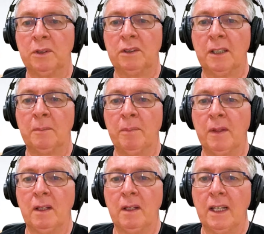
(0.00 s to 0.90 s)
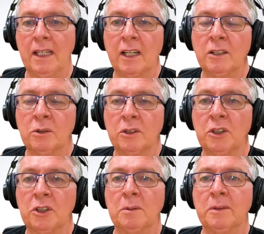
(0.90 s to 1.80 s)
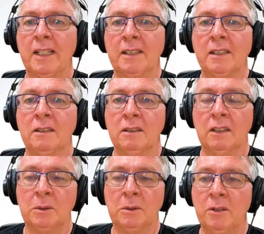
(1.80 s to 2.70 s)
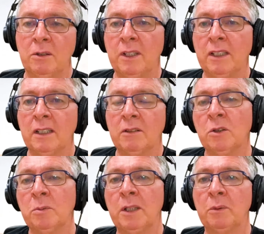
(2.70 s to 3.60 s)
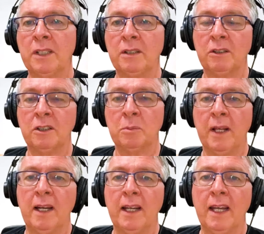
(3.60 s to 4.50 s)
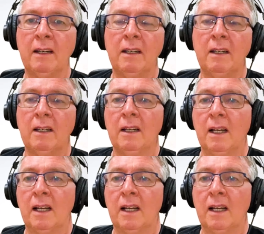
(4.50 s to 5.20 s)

But in those sort of circumstances, I suppose you really have to do a bit of research, plan ahead.